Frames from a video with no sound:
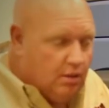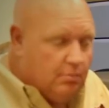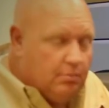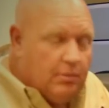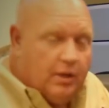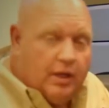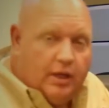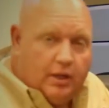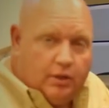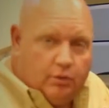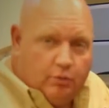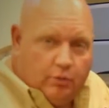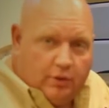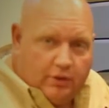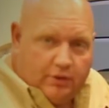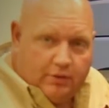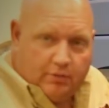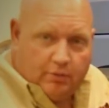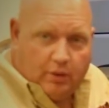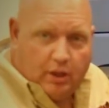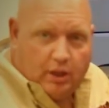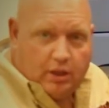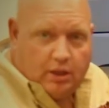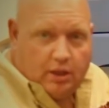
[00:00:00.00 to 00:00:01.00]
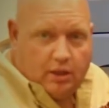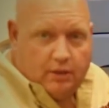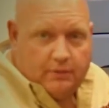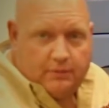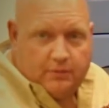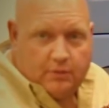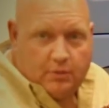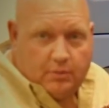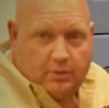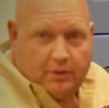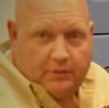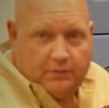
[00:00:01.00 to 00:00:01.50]
but with the rock hard
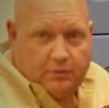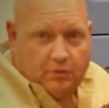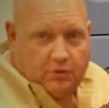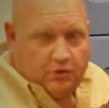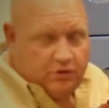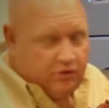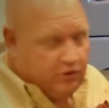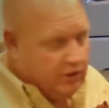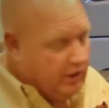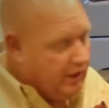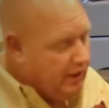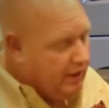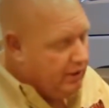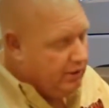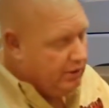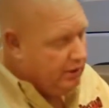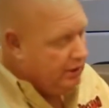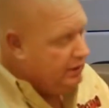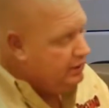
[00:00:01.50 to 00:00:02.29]
4x4 slider